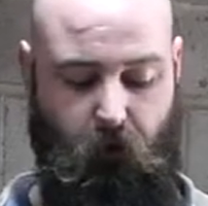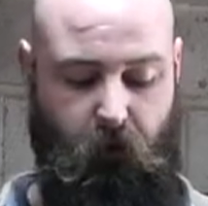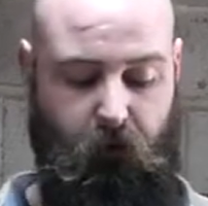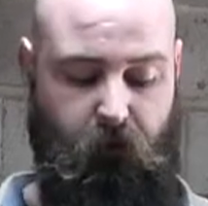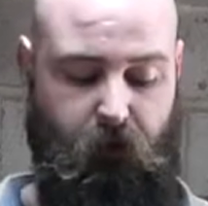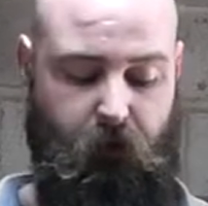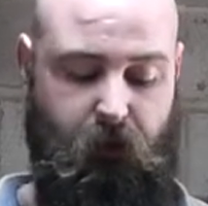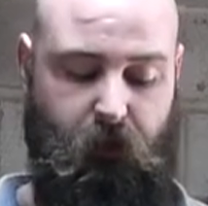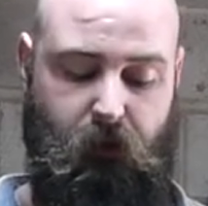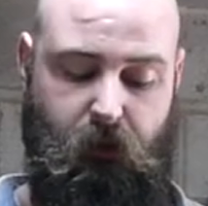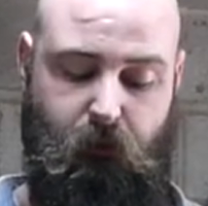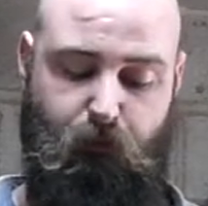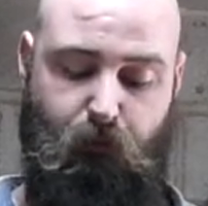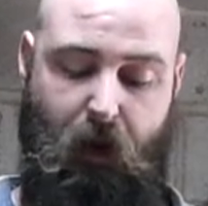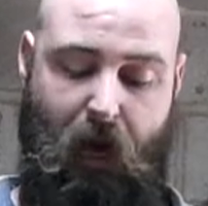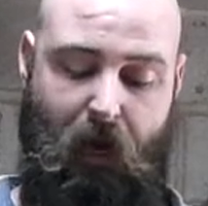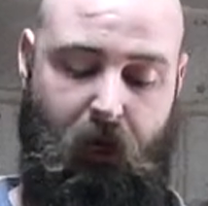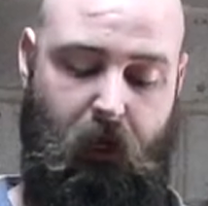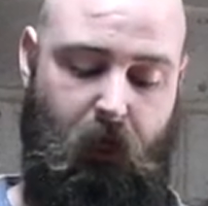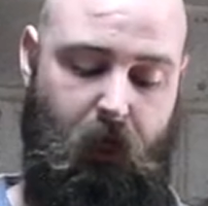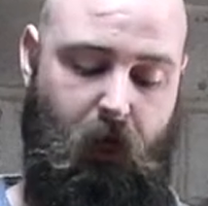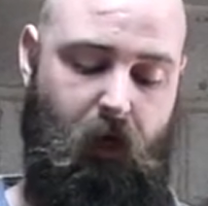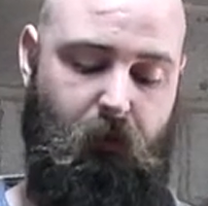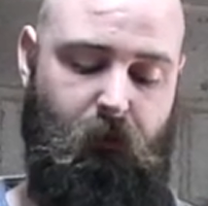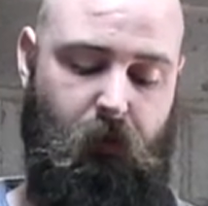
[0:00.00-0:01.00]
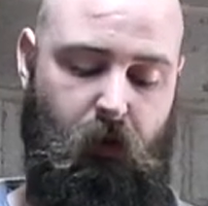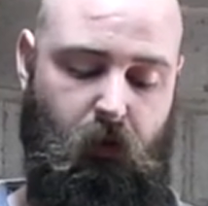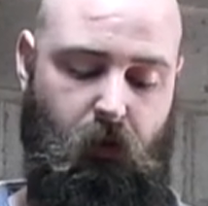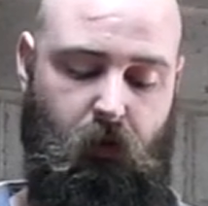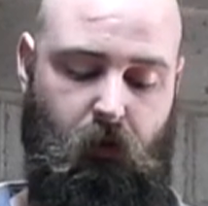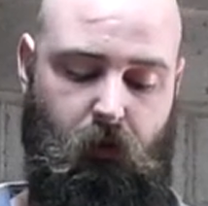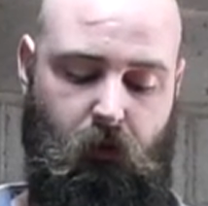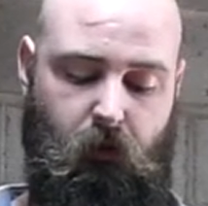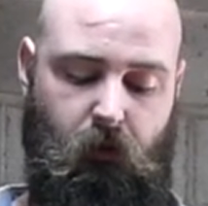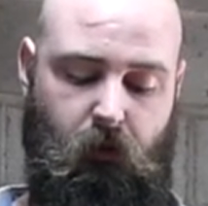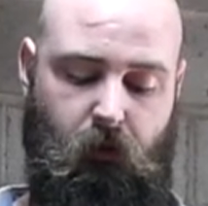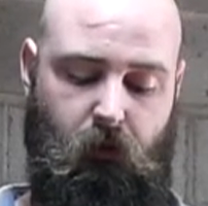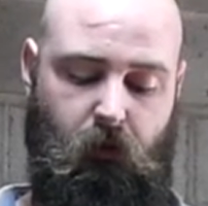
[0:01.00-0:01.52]
this macadamia,
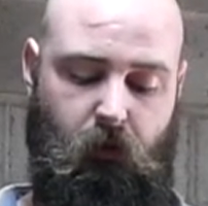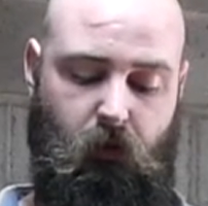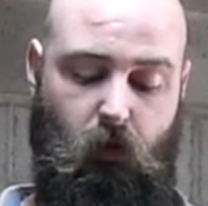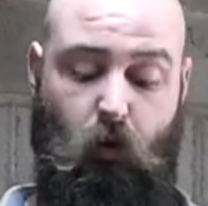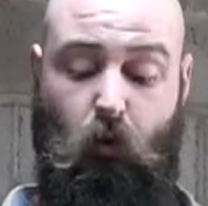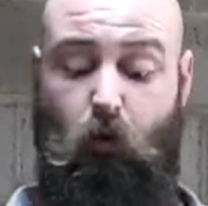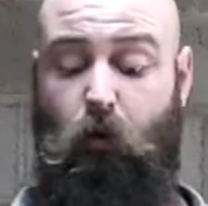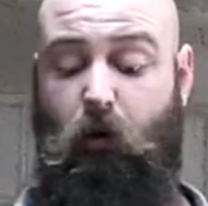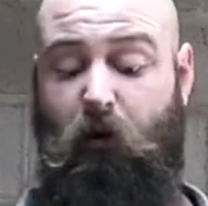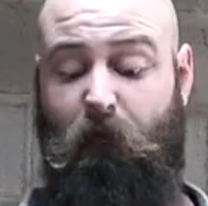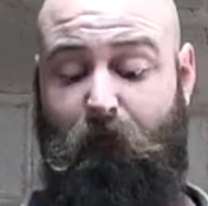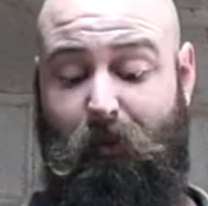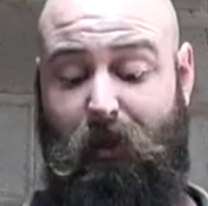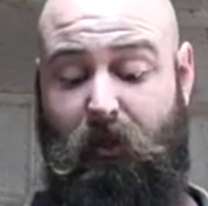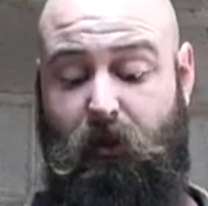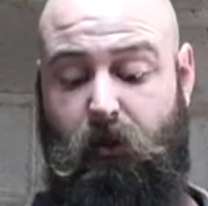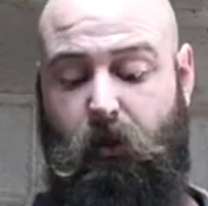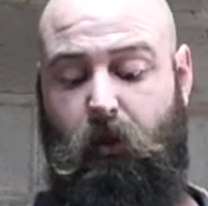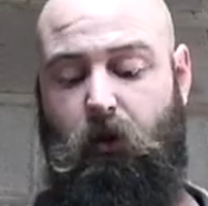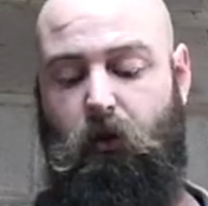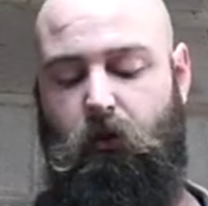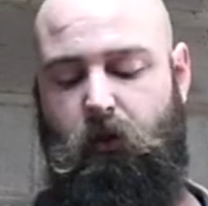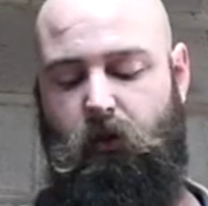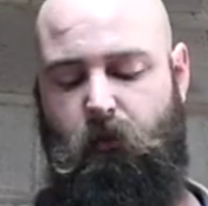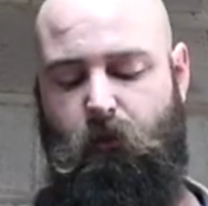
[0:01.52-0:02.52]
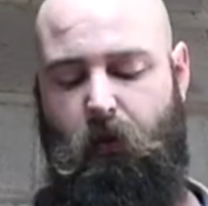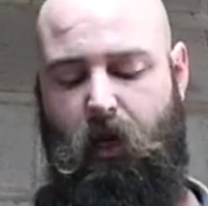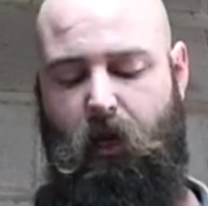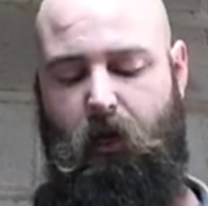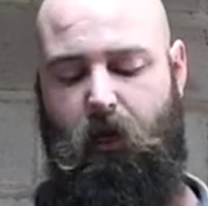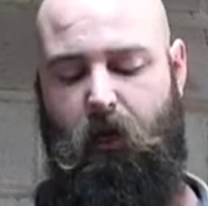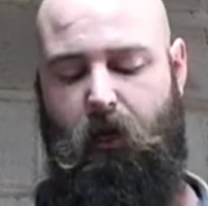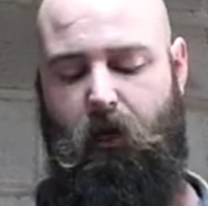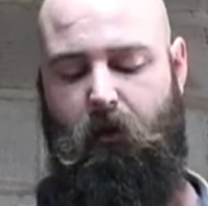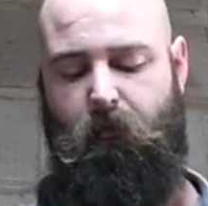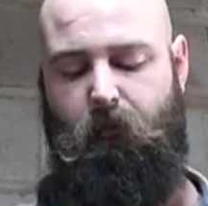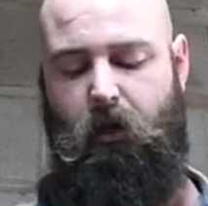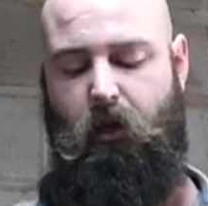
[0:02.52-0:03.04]
or what I've been told is
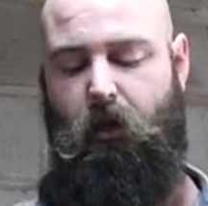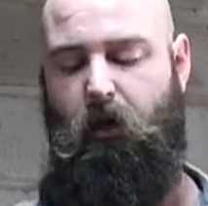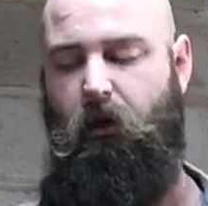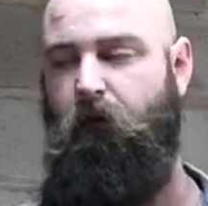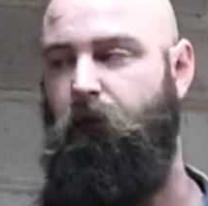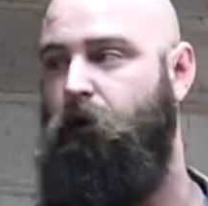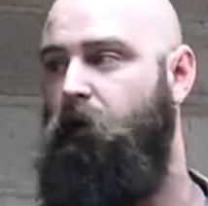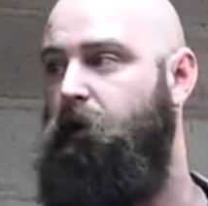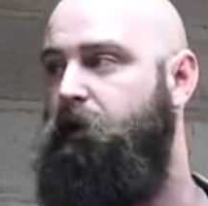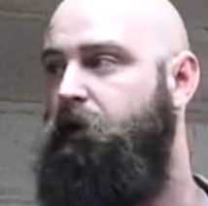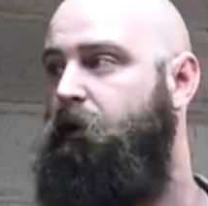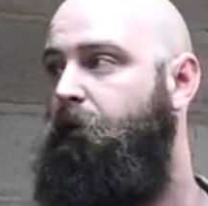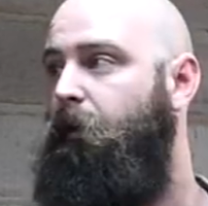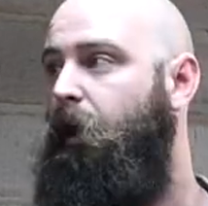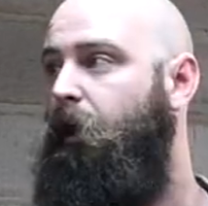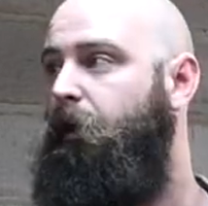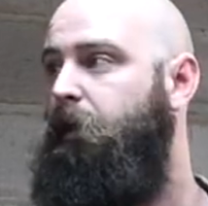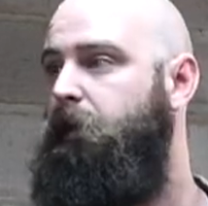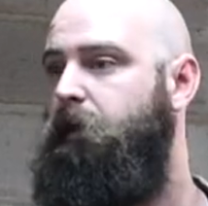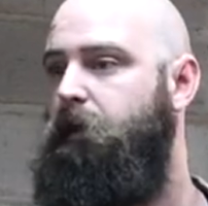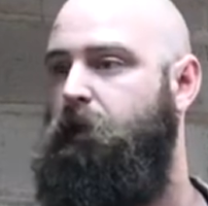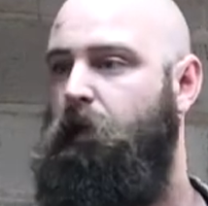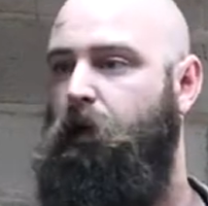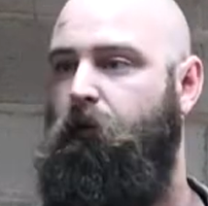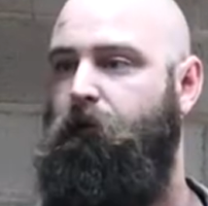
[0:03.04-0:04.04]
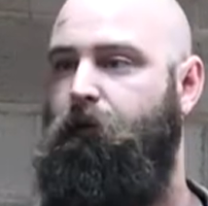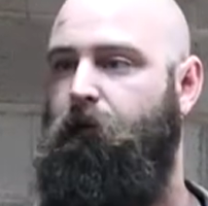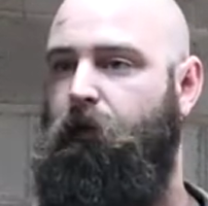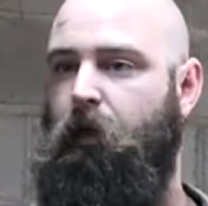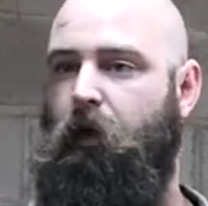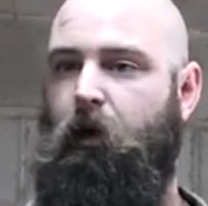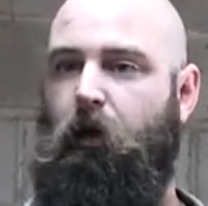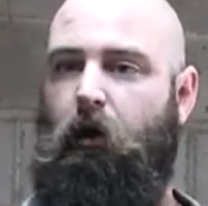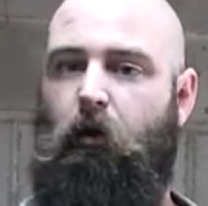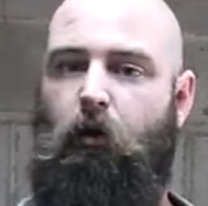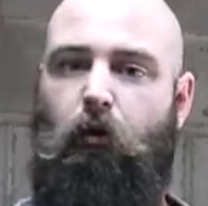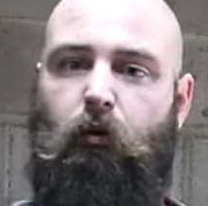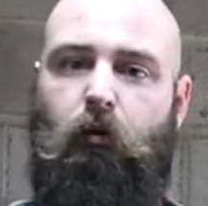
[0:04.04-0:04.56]
macadamia, and I've got some other stuff
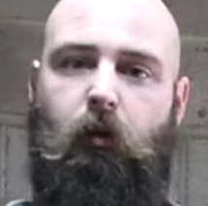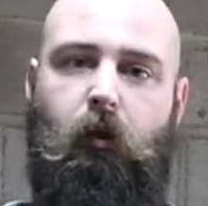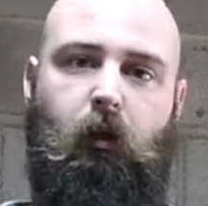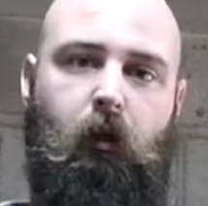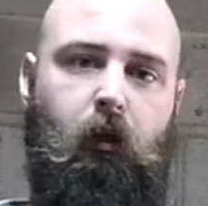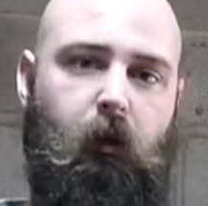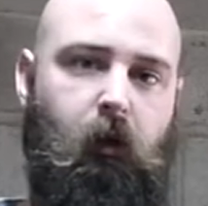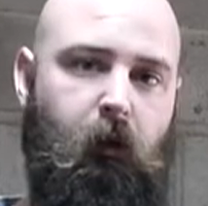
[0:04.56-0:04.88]
that I'll